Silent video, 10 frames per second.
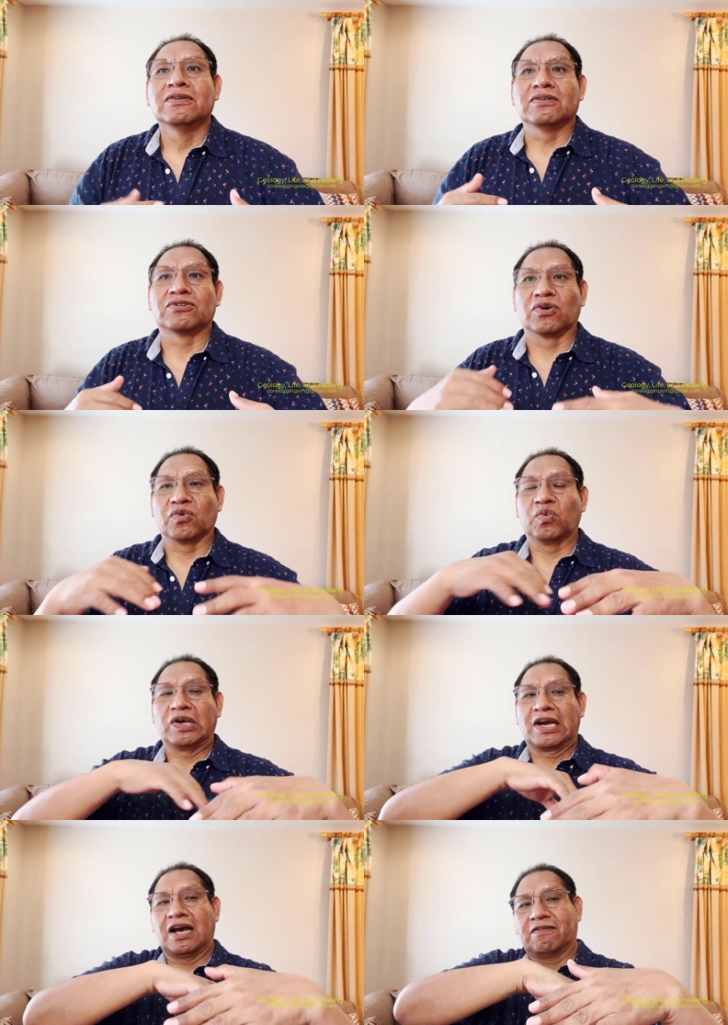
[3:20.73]
So
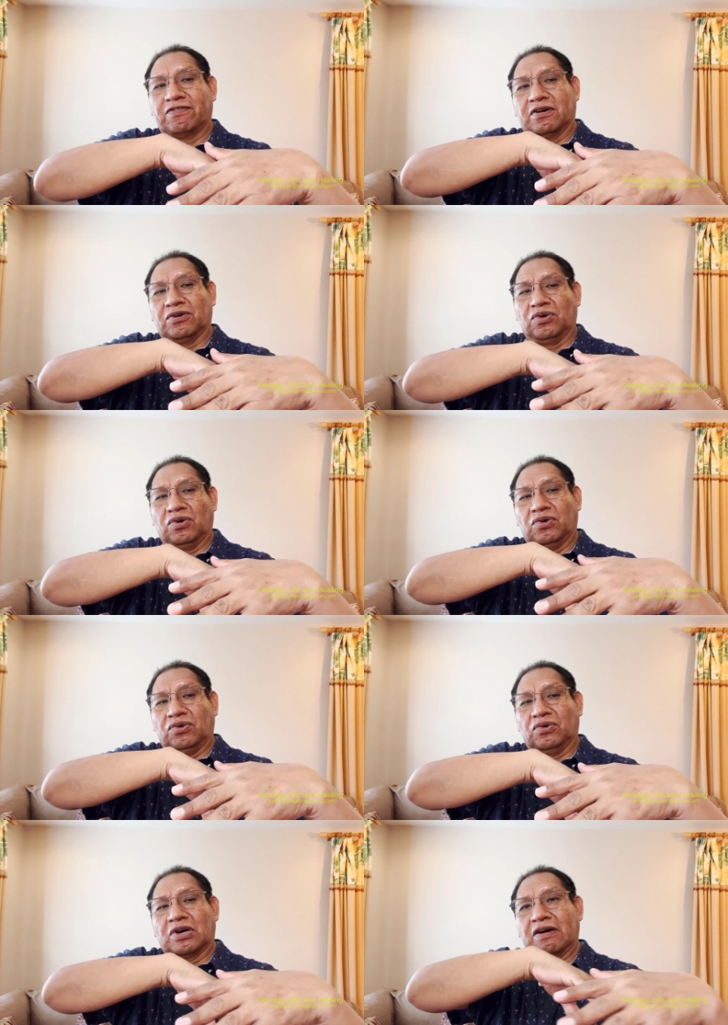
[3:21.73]

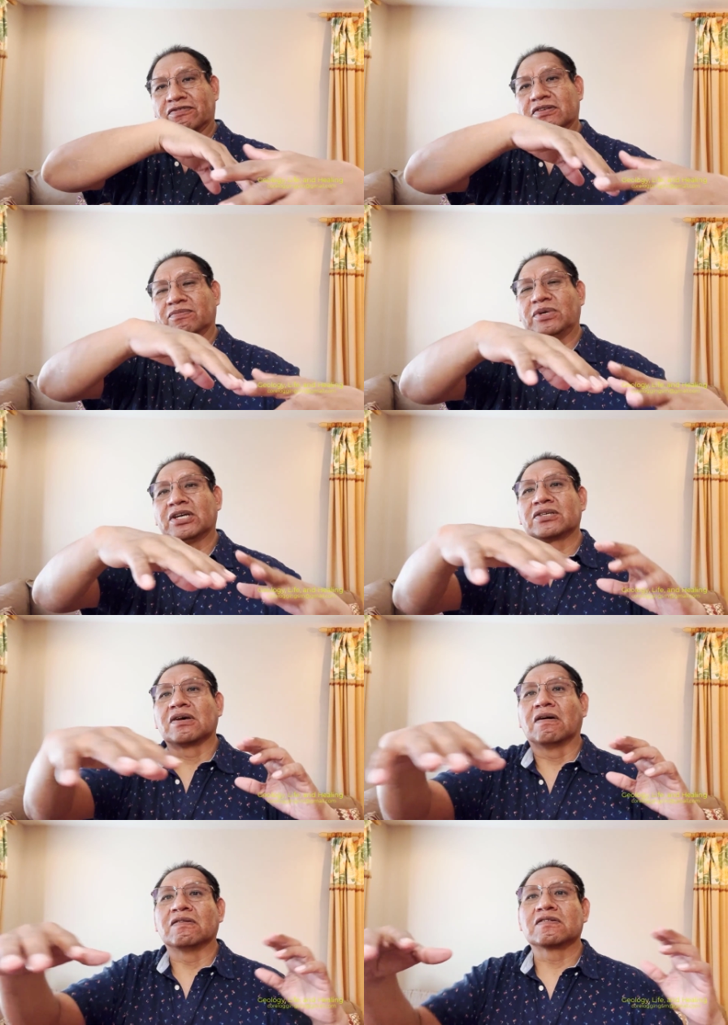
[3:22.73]
you have big
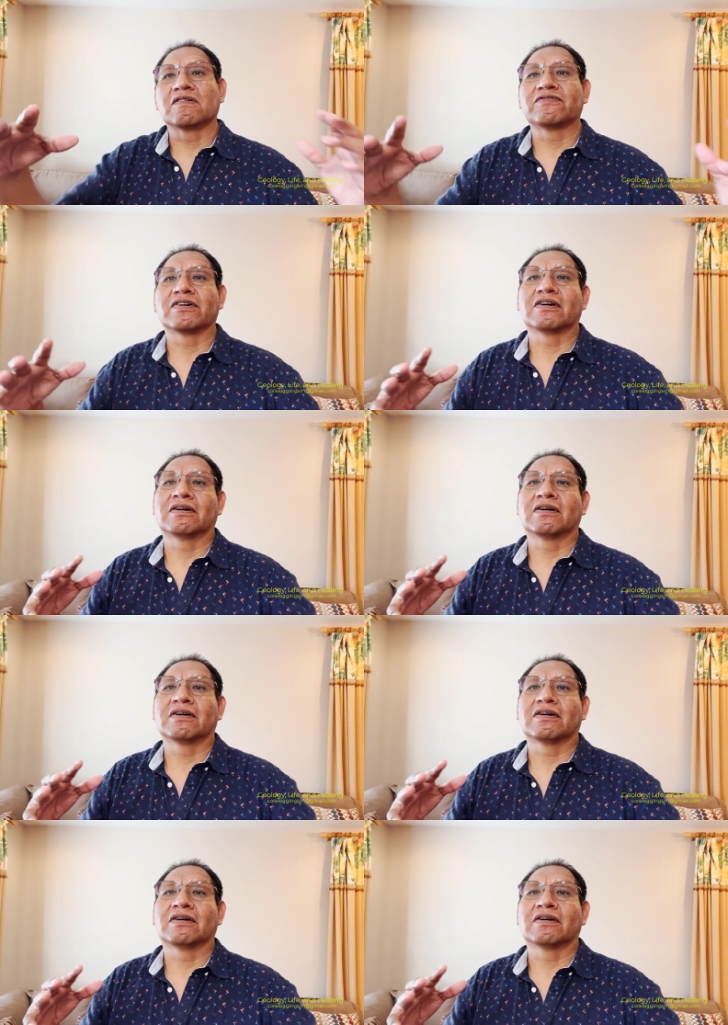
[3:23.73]
zones of